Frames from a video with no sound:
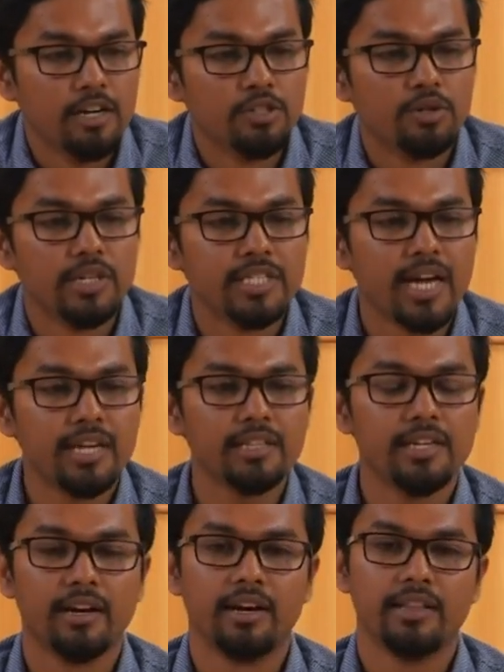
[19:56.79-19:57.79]
So, design
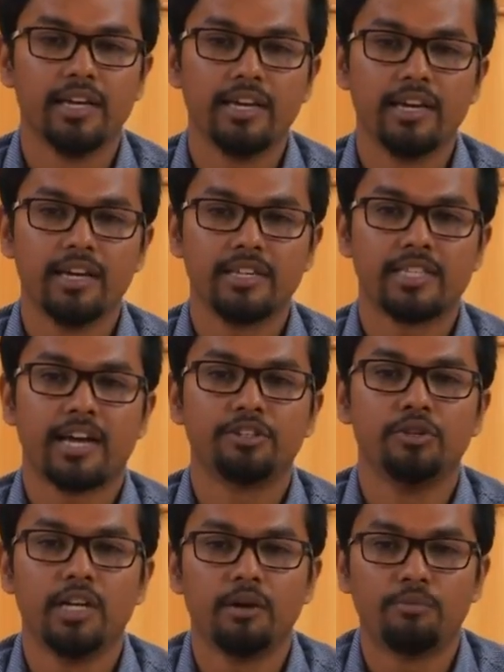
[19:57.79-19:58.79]
uh, thinking is
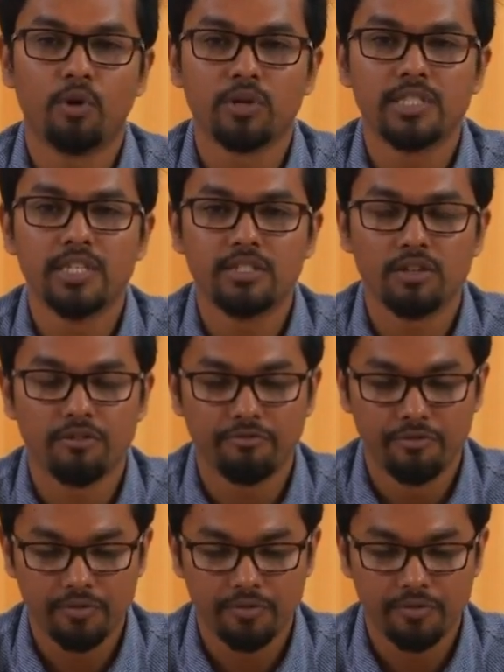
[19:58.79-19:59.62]
actually a process of